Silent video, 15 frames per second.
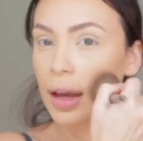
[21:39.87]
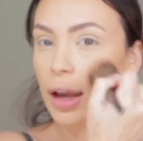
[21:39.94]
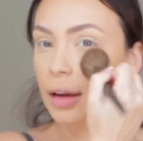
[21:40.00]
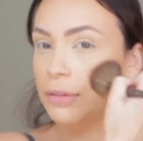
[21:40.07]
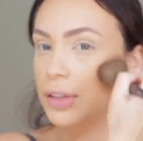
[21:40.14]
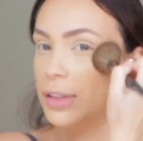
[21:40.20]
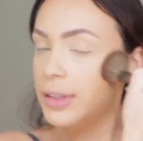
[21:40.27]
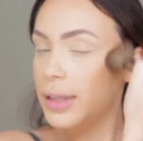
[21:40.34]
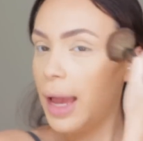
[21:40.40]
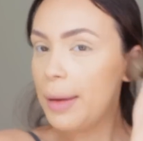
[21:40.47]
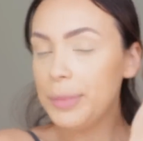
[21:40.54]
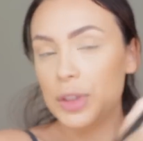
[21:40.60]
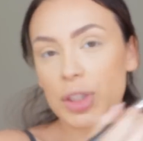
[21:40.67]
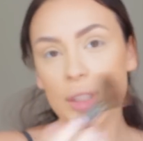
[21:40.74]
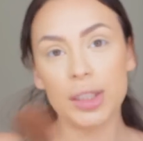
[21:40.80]

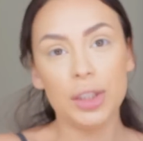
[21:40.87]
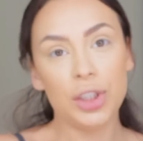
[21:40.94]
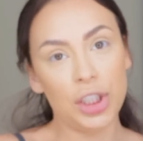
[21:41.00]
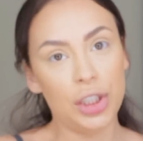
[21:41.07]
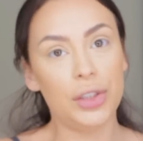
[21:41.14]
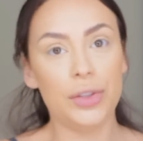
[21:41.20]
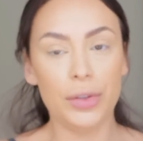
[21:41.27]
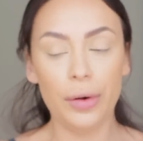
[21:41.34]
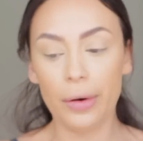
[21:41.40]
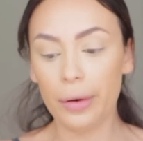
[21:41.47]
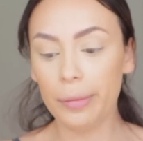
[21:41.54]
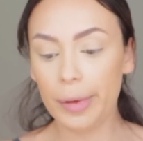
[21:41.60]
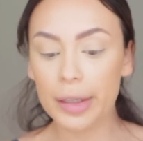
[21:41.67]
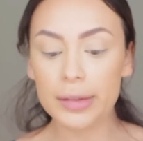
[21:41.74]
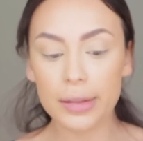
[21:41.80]
I'm just a cheese
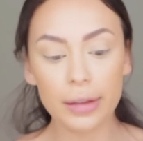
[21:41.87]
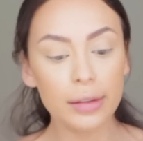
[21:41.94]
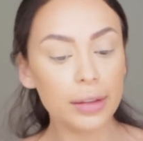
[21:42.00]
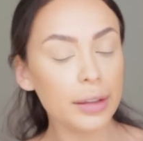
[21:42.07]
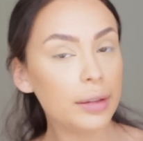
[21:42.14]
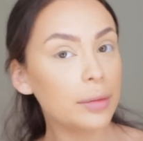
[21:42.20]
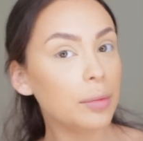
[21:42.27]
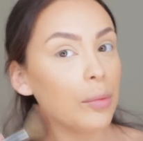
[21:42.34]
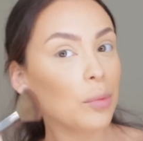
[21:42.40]
girl, basically.